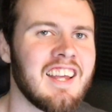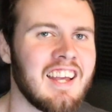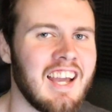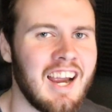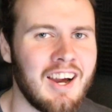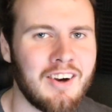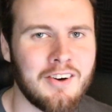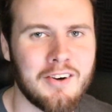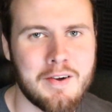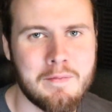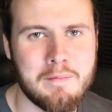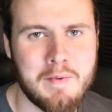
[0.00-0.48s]

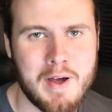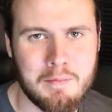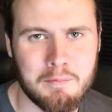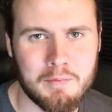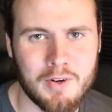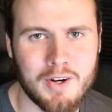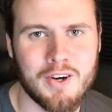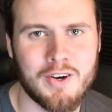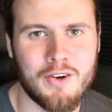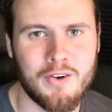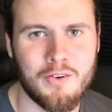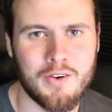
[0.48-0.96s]
I
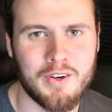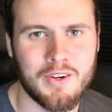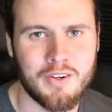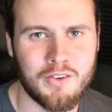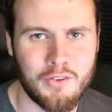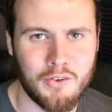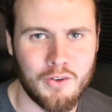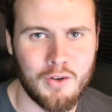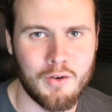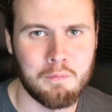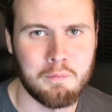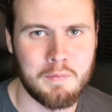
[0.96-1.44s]
remember going
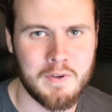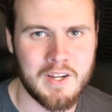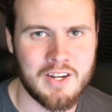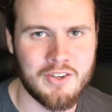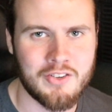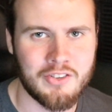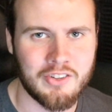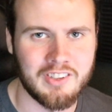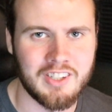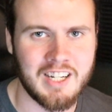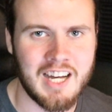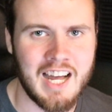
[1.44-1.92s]
to a
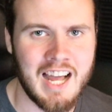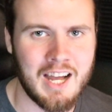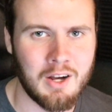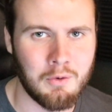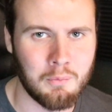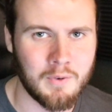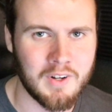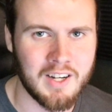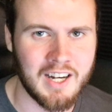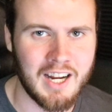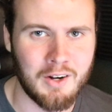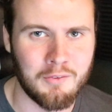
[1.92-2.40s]
beach a
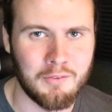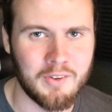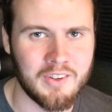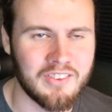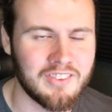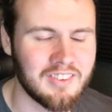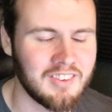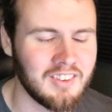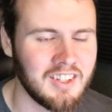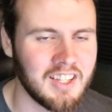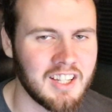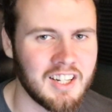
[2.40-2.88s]
lot when I
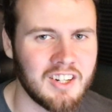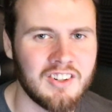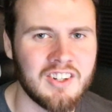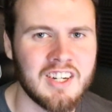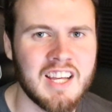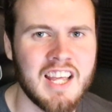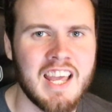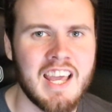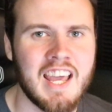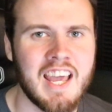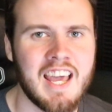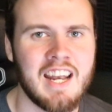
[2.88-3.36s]
was
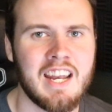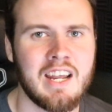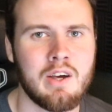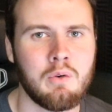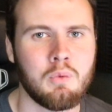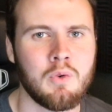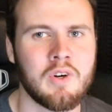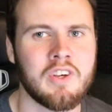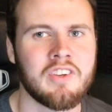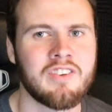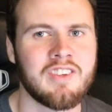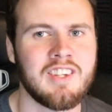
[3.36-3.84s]
little, and it
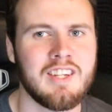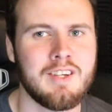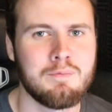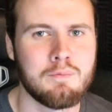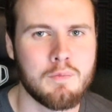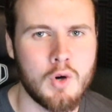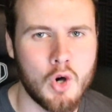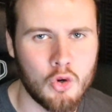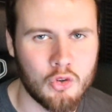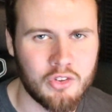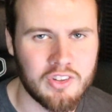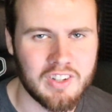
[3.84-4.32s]
was the
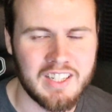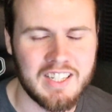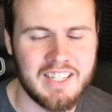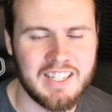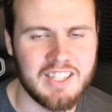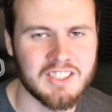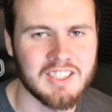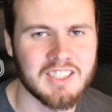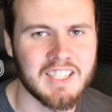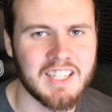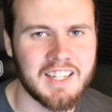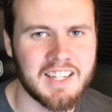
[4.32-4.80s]
most
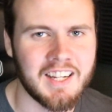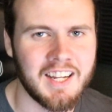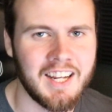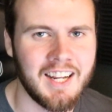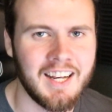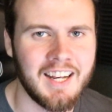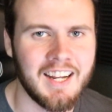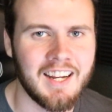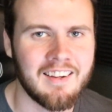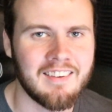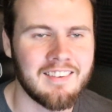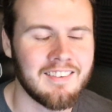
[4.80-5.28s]

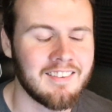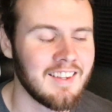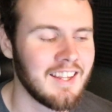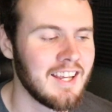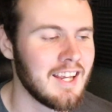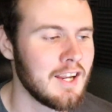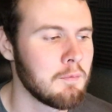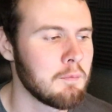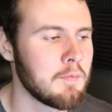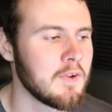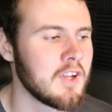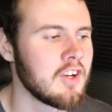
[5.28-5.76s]
irritating
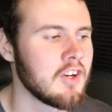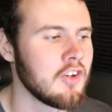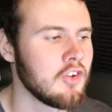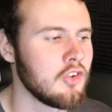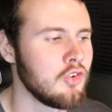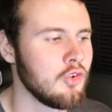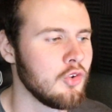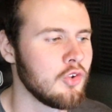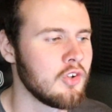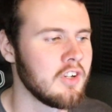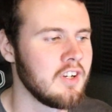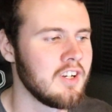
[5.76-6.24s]
thing
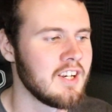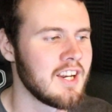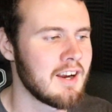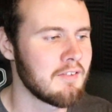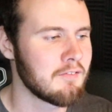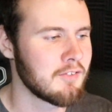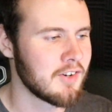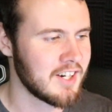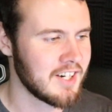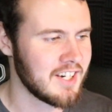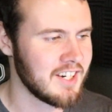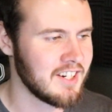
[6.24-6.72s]
because you could
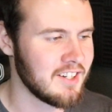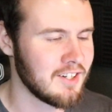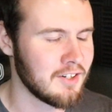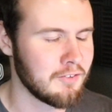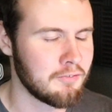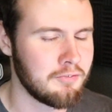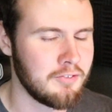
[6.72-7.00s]
never get your